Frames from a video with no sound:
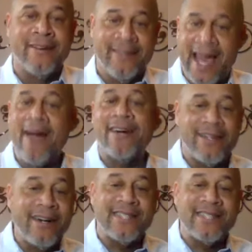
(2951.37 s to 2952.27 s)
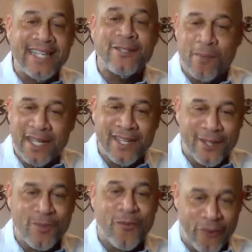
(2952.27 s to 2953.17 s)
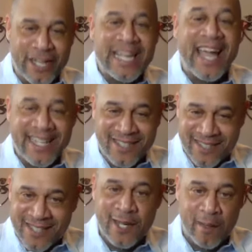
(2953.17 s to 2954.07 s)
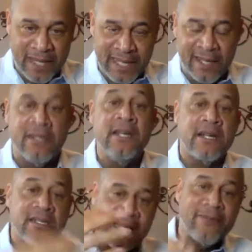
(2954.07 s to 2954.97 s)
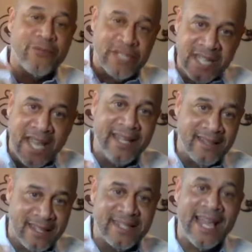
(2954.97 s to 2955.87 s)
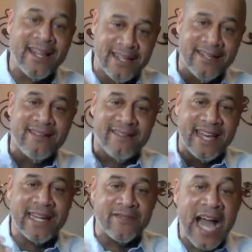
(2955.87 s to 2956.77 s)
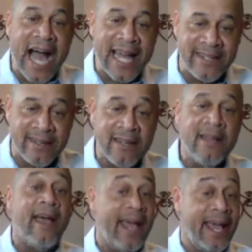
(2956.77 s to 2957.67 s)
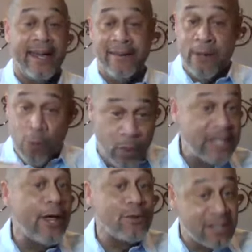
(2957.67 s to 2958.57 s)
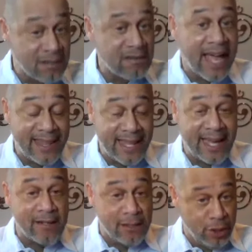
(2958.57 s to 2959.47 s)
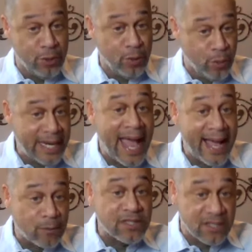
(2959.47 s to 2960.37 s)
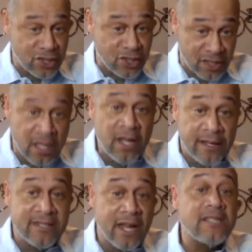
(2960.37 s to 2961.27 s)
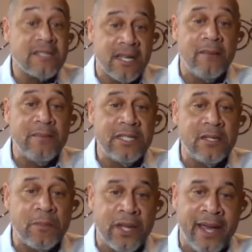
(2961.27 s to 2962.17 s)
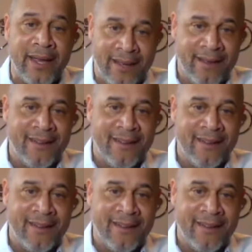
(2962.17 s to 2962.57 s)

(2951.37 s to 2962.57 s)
now I don't have to get so many of those free agents coming in because I've retained the talent that I've gotten. And when when acquisition does come into play,